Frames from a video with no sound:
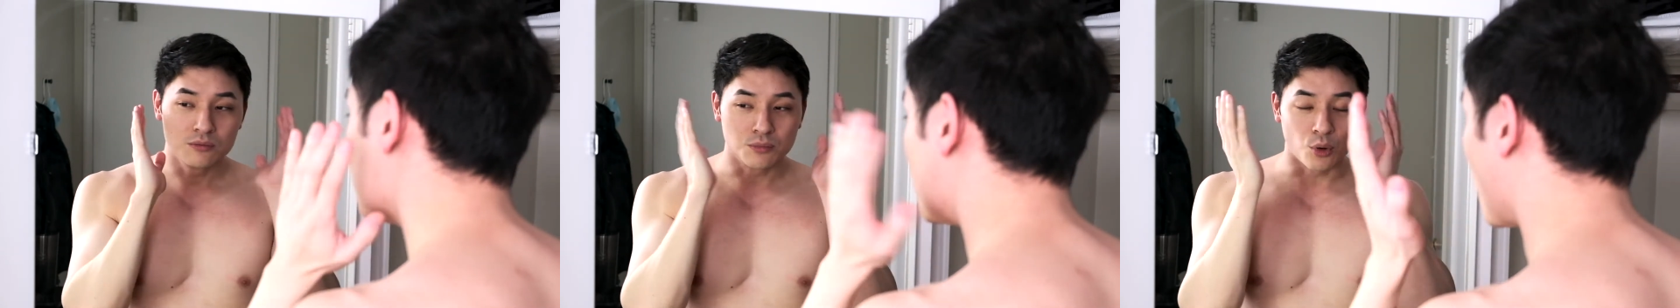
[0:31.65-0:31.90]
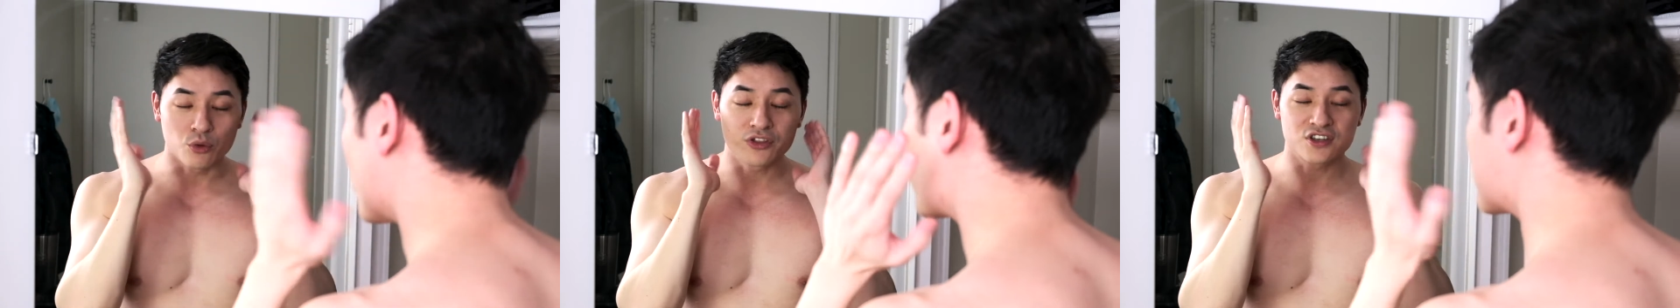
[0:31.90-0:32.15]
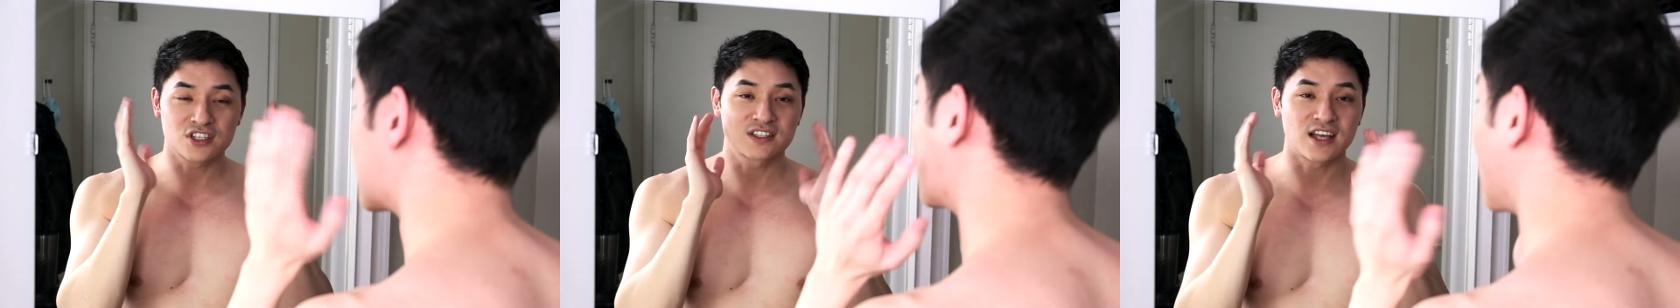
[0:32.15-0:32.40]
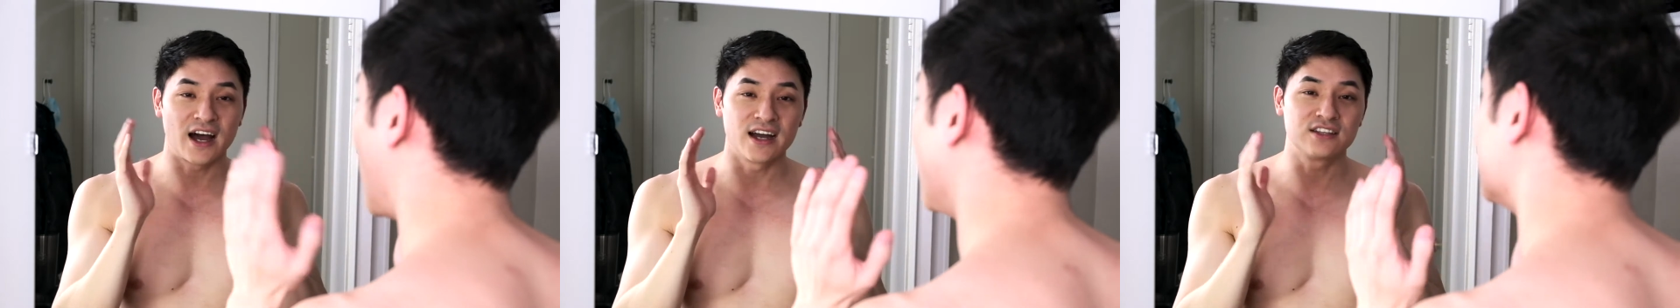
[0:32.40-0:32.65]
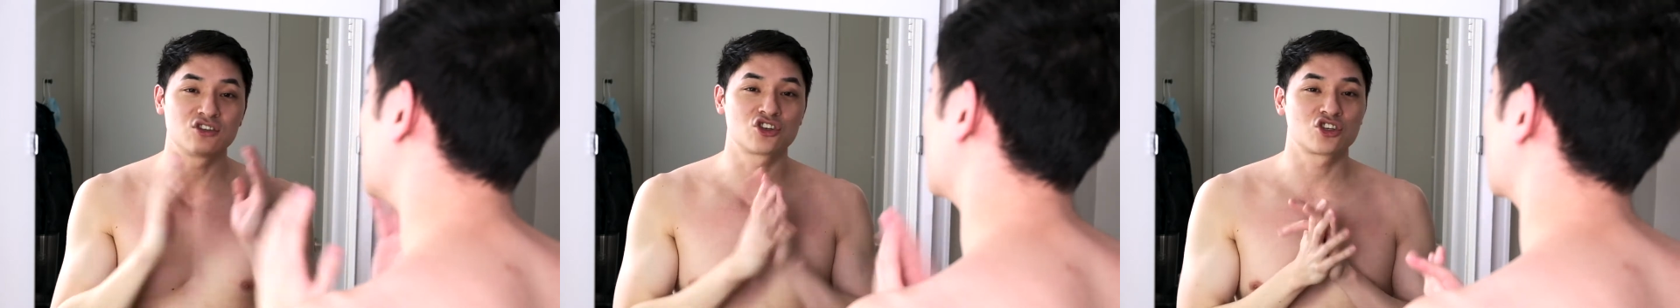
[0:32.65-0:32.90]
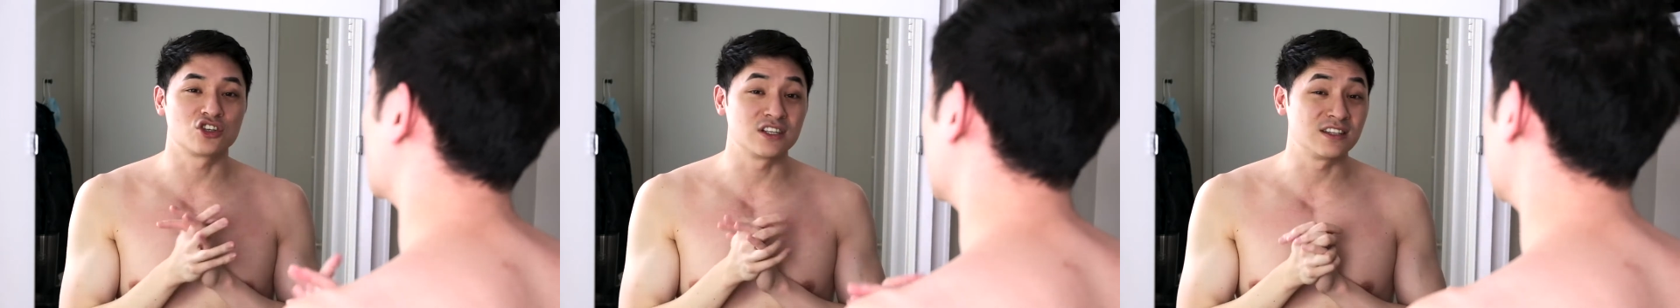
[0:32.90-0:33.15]
both sides
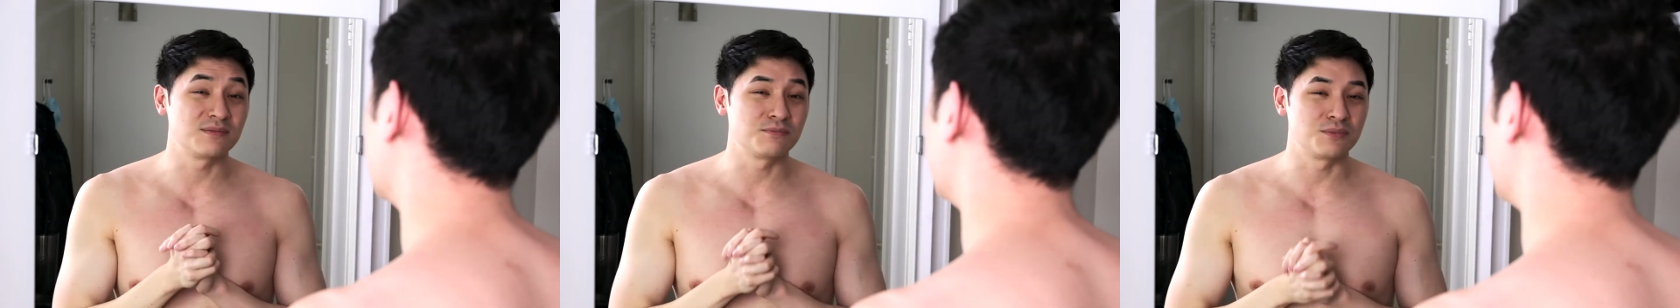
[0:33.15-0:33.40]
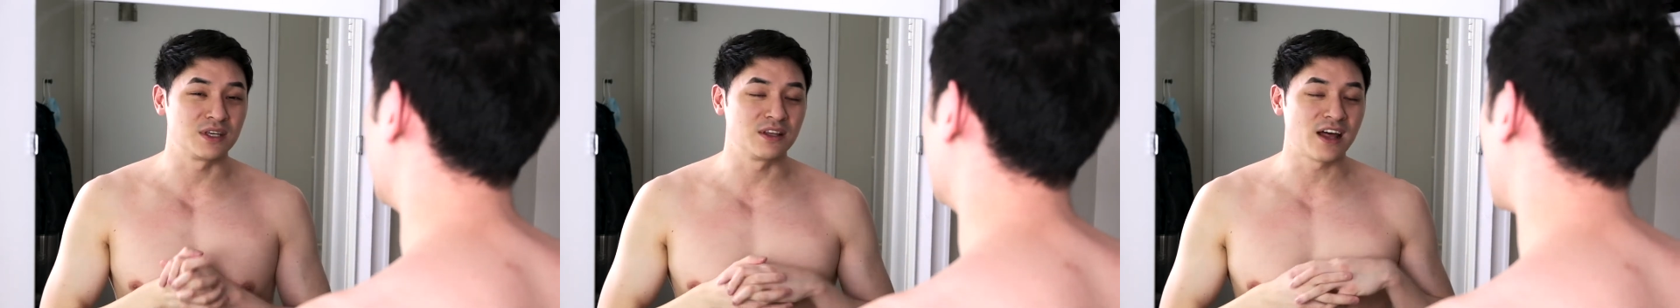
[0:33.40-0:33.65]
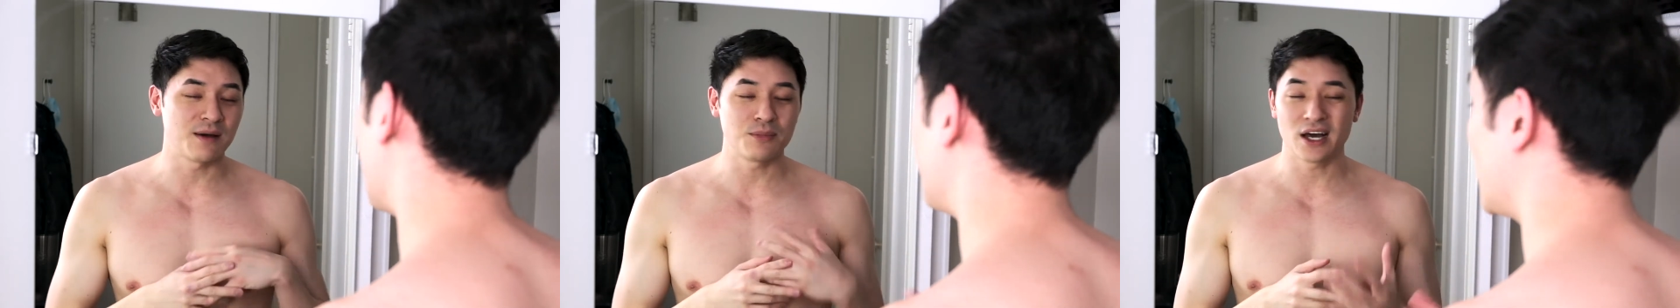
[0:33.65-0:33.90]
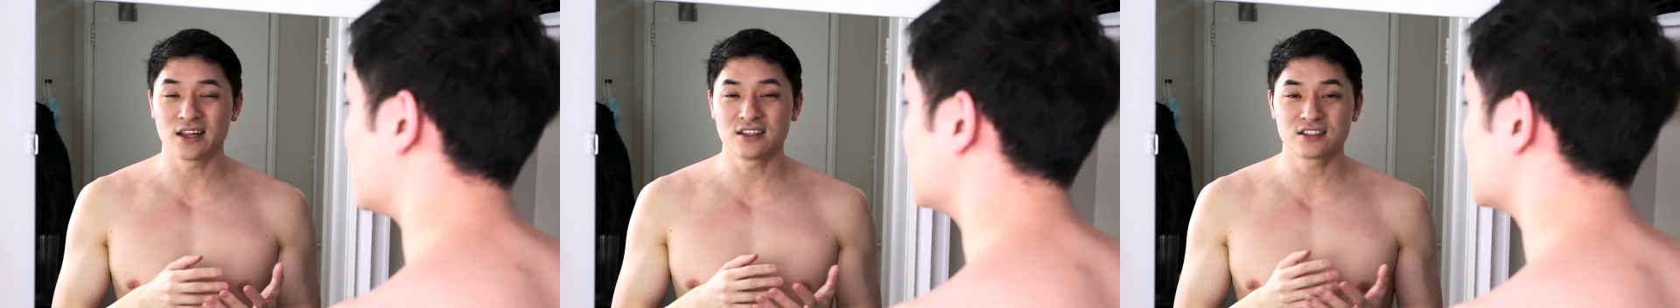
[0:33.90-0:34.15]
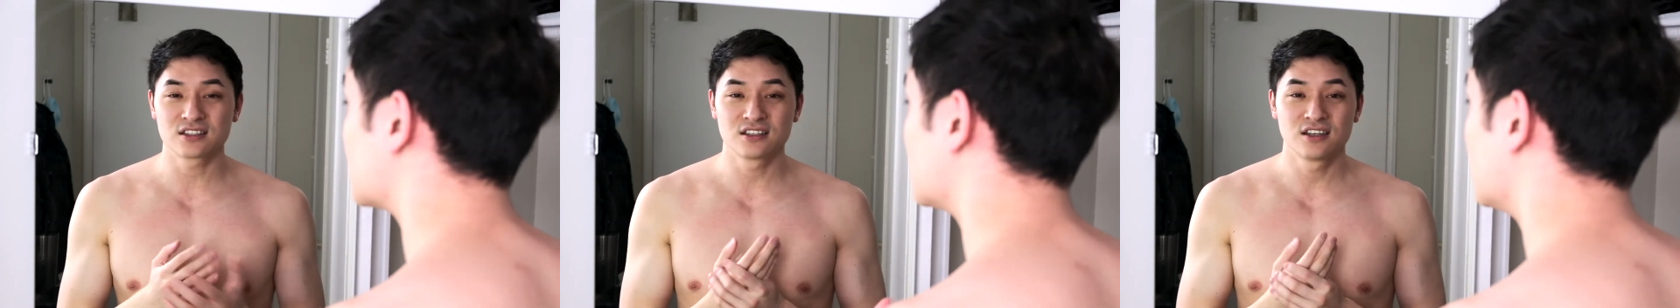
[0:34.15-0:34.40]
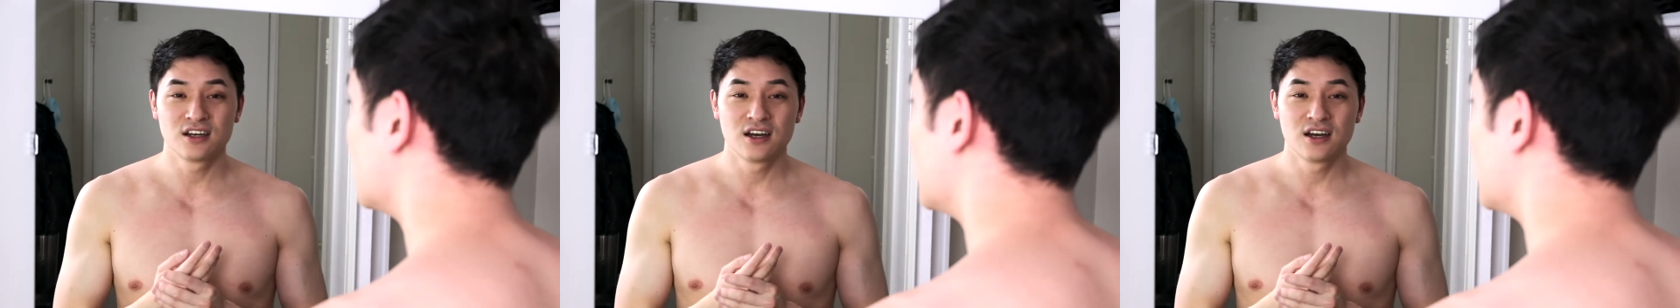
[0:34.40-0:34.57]
shouldn't be that balanced.